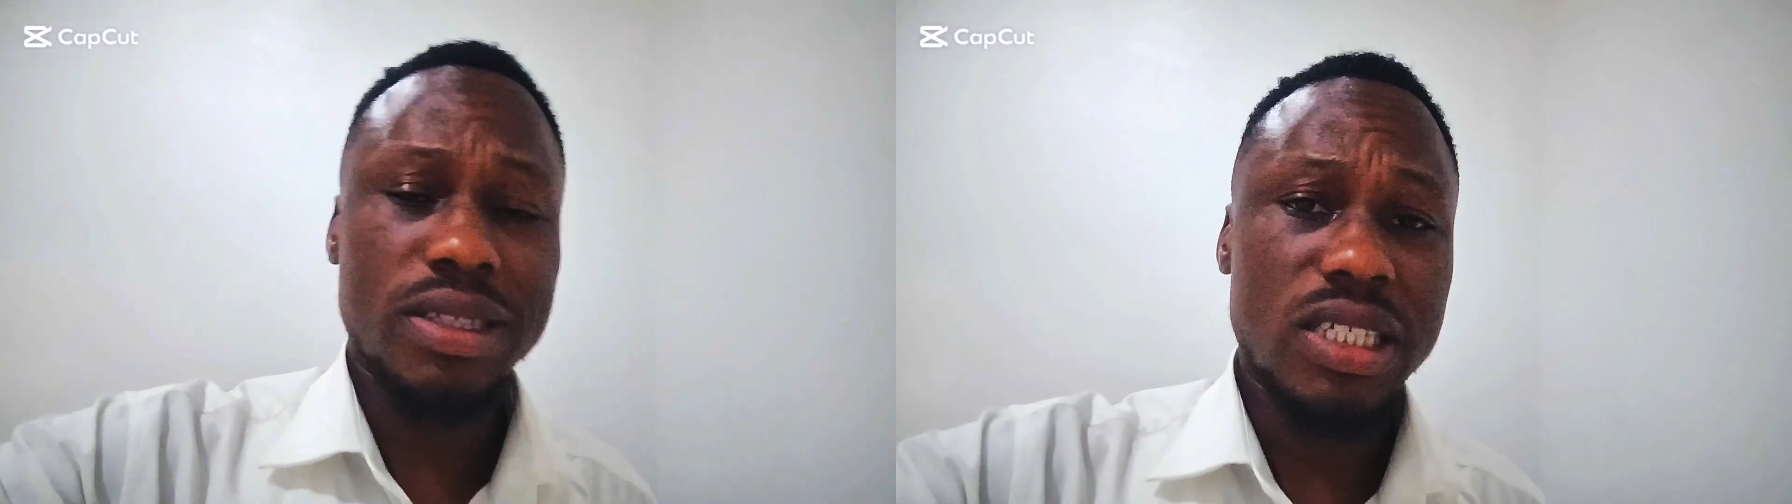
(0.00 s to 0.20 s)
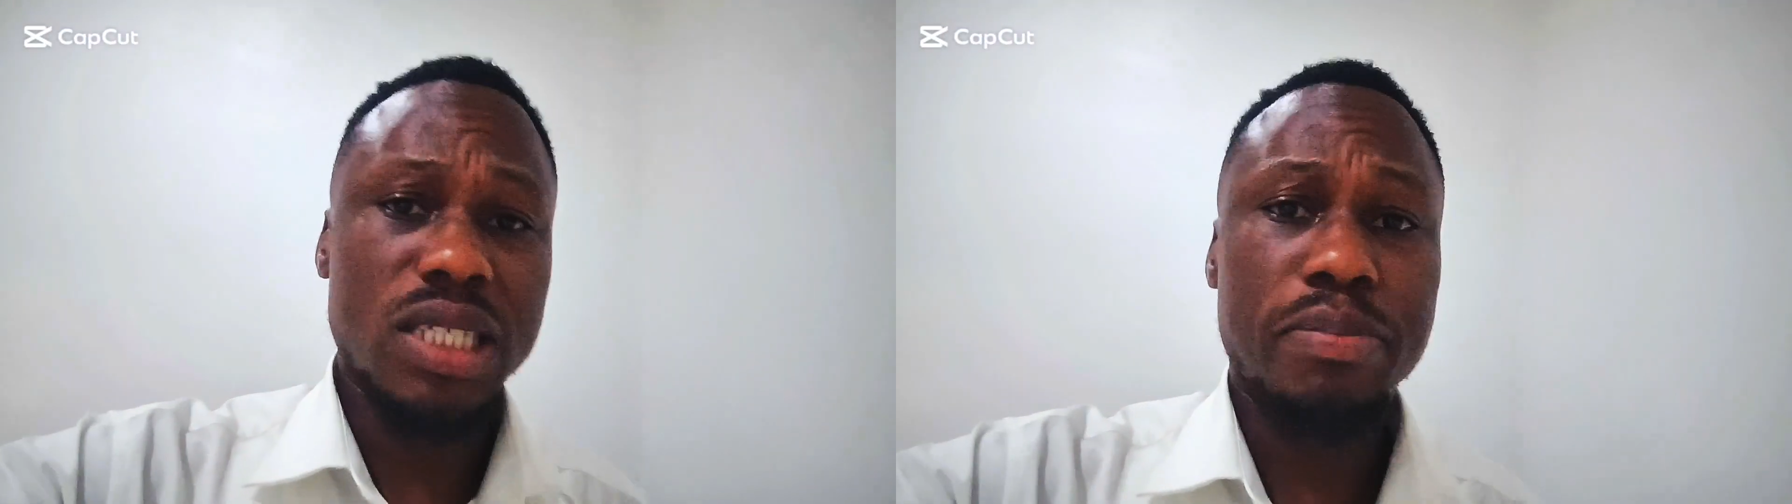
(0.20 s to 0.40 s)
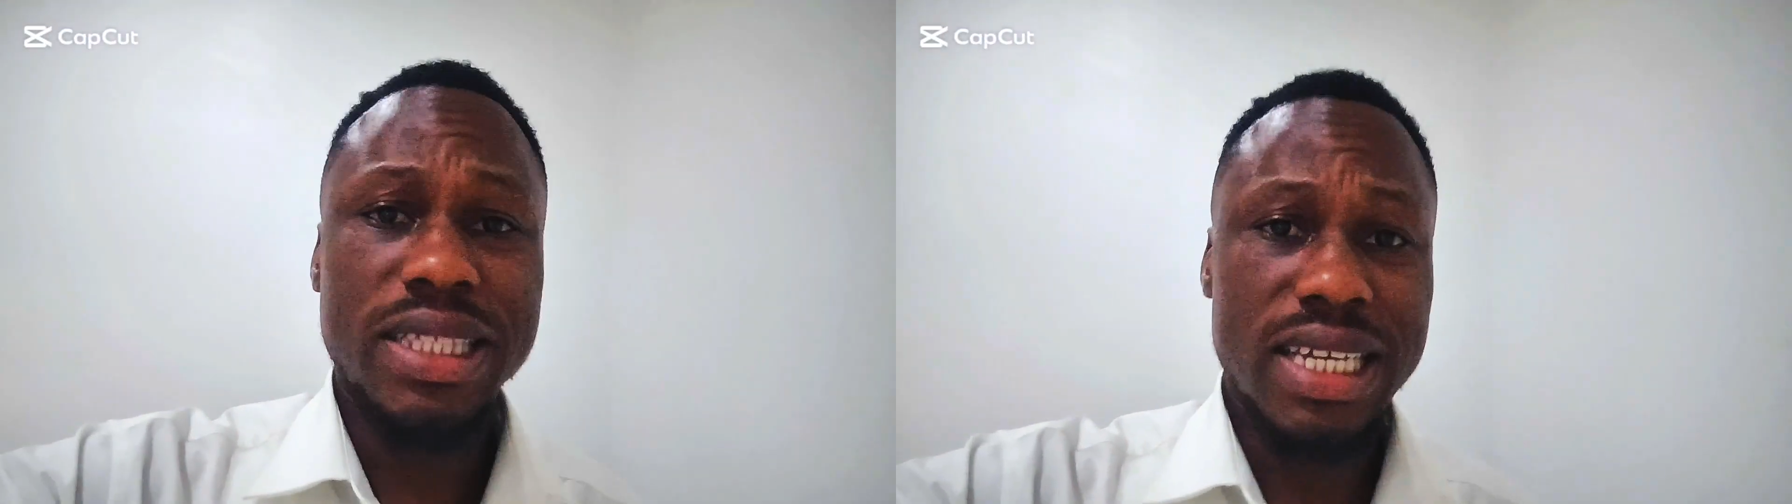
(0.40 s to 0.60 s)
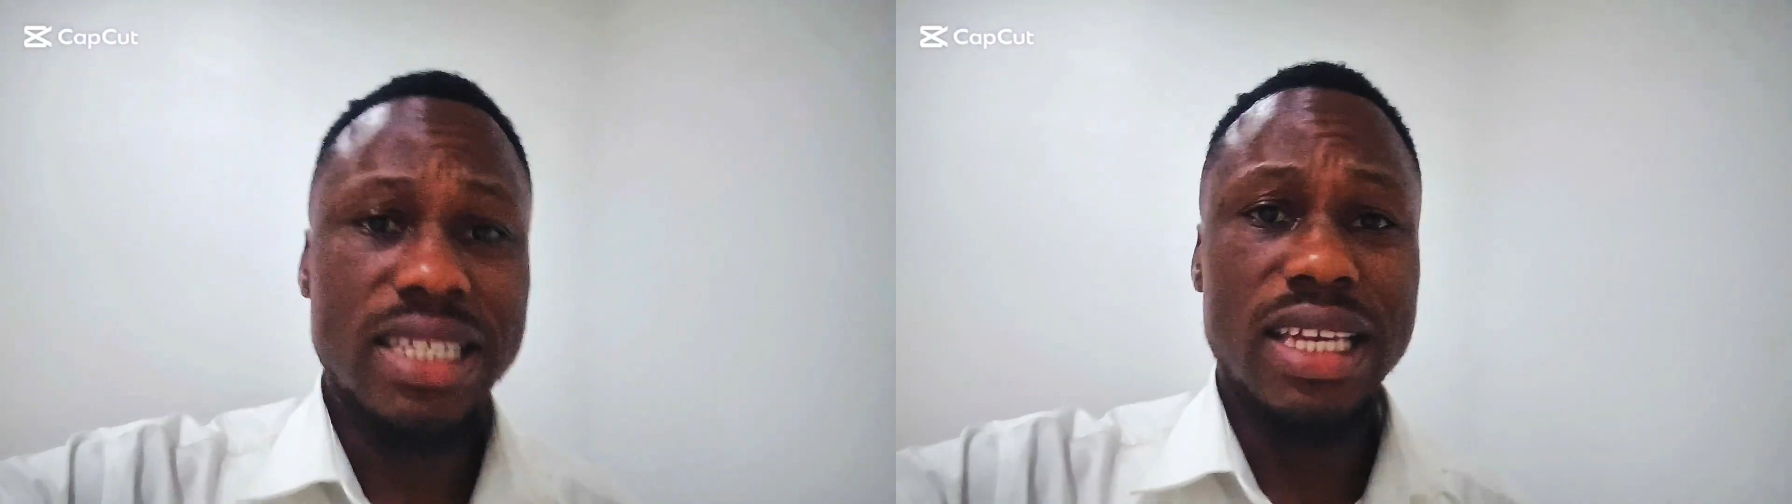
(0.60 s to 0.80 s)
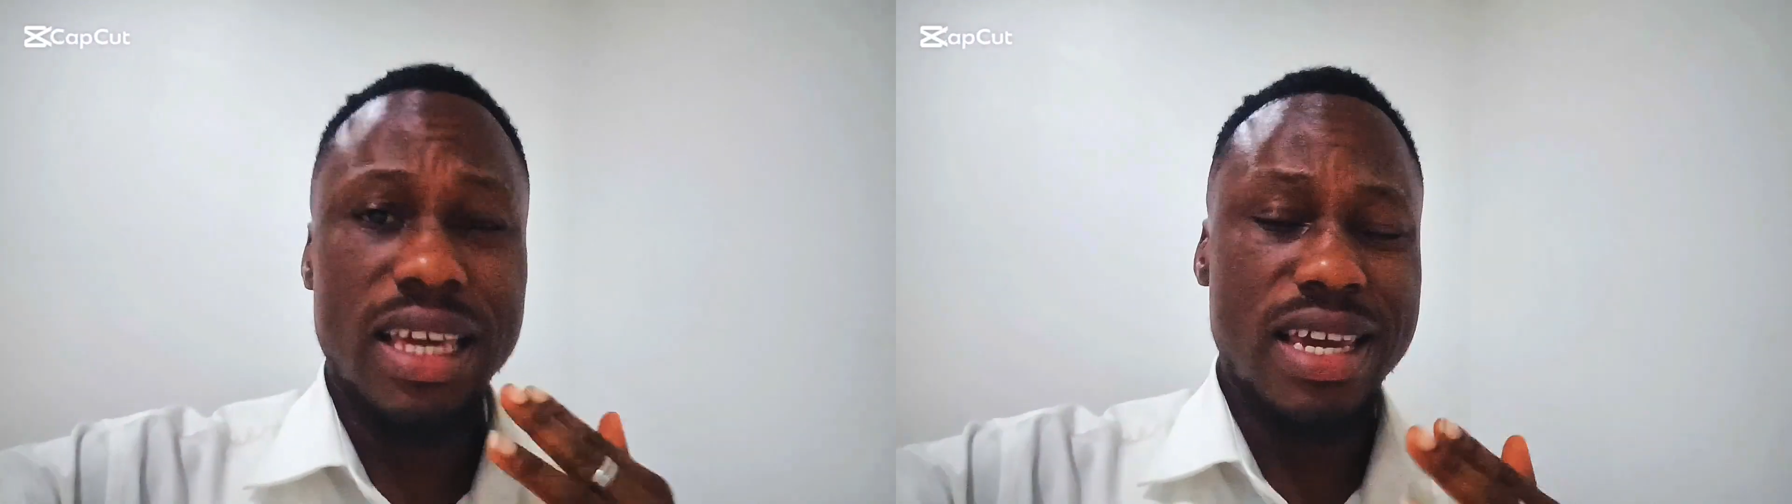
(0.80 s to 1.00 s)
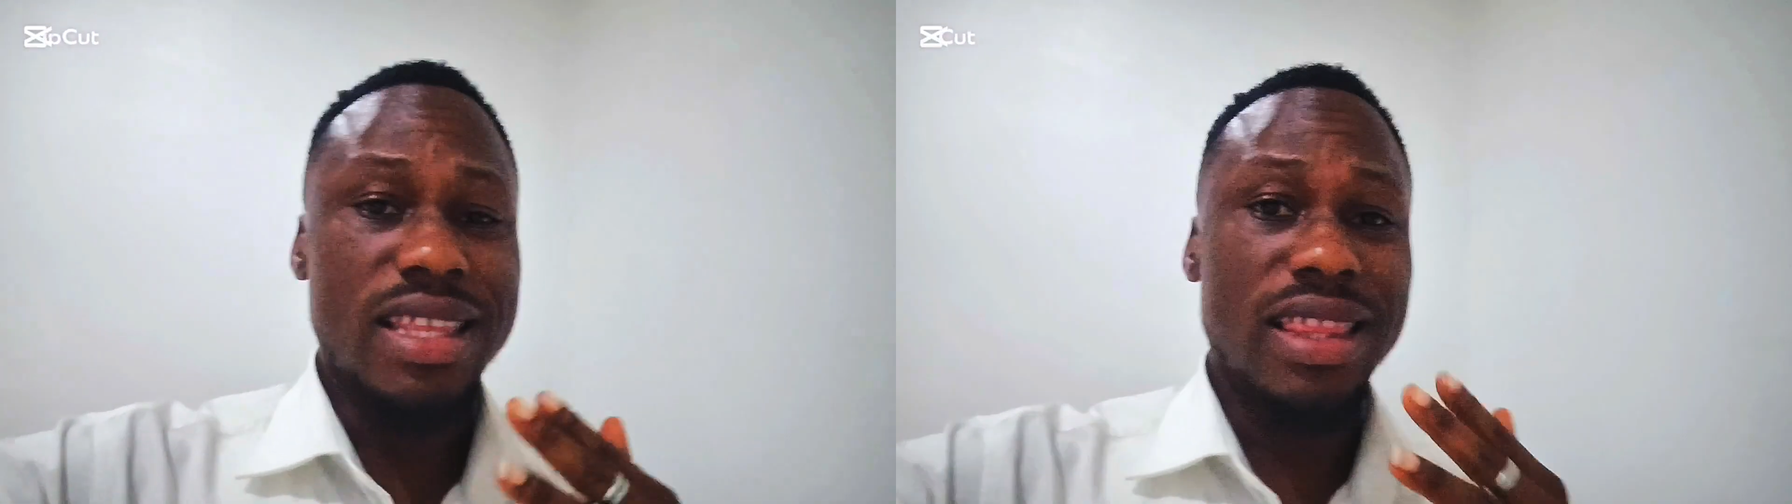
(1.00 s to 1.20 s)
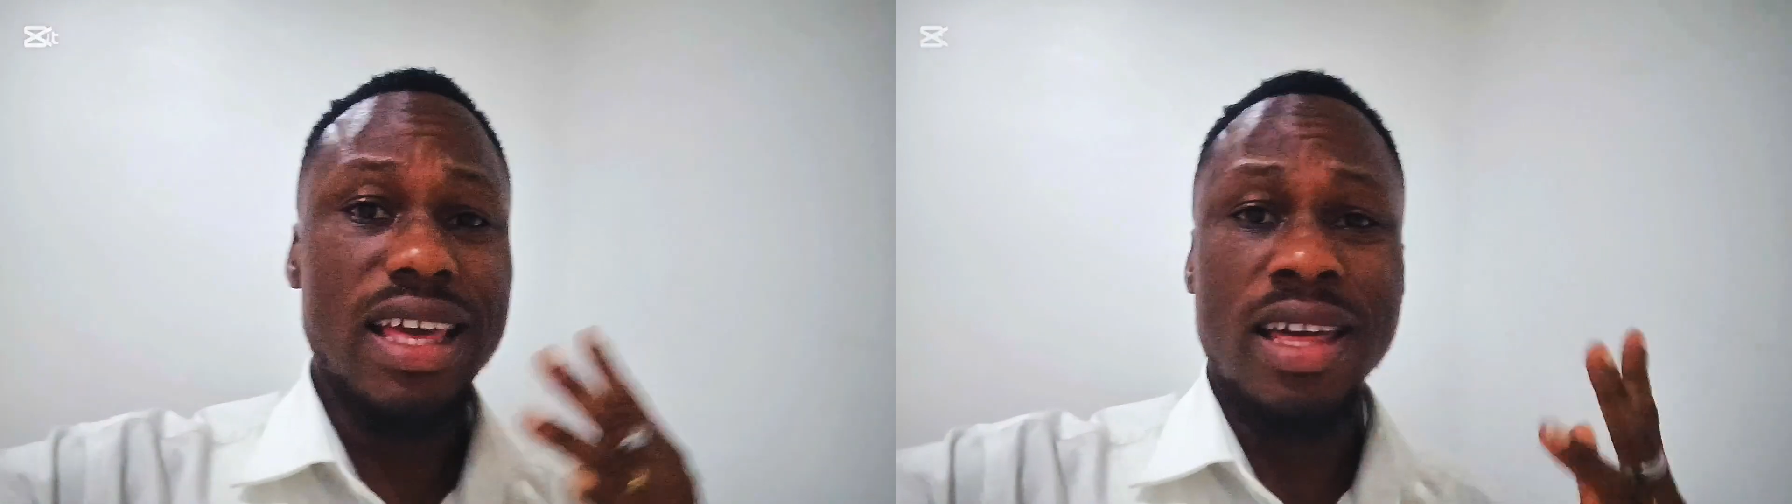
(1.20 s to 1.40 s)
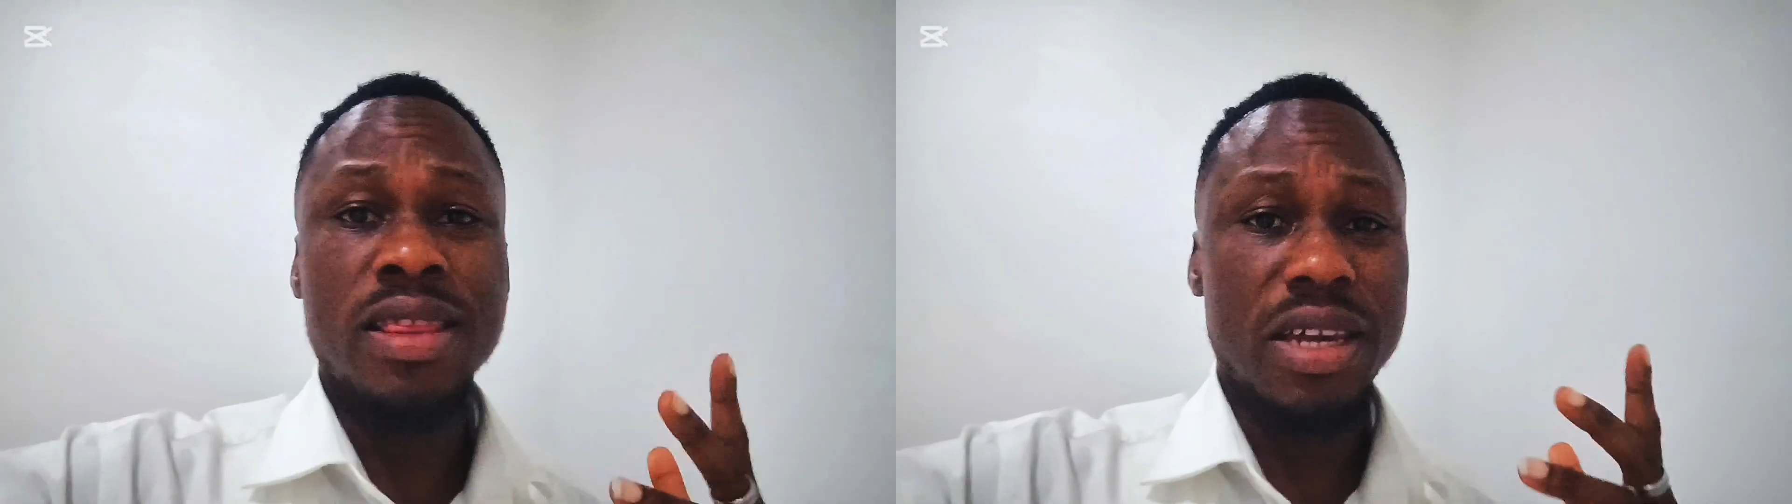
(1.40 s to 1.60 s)
participated
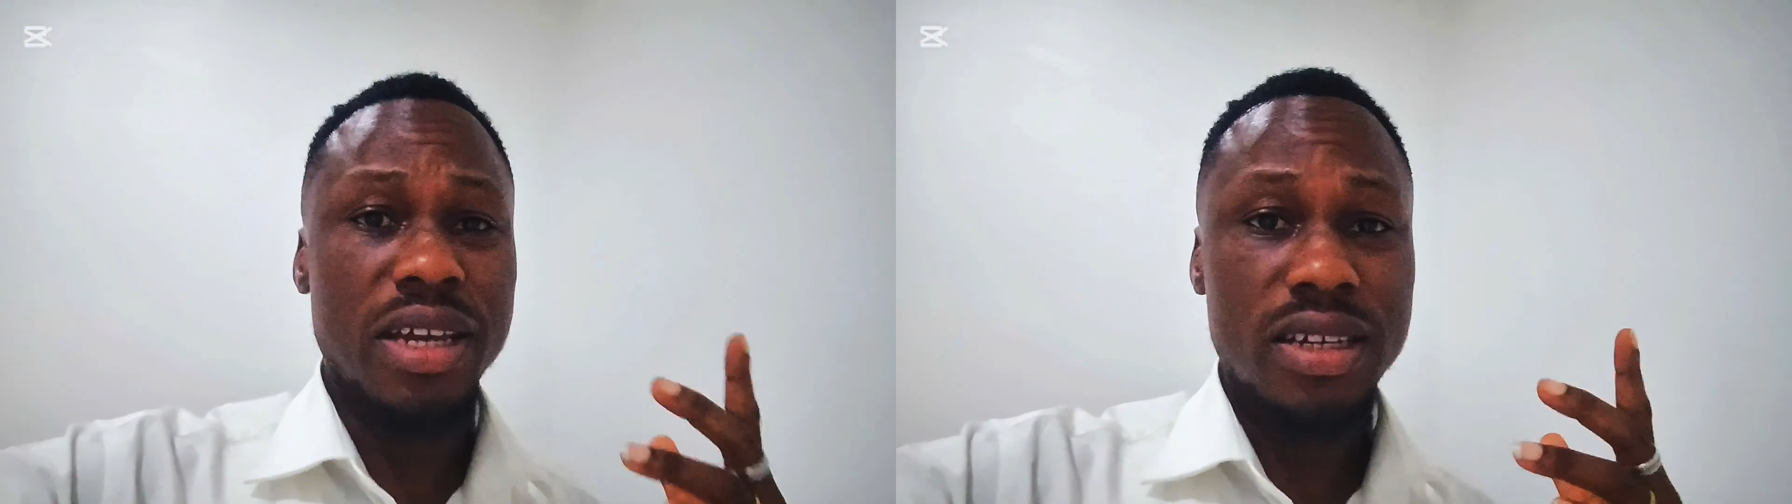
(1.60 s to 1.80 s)
in earlier,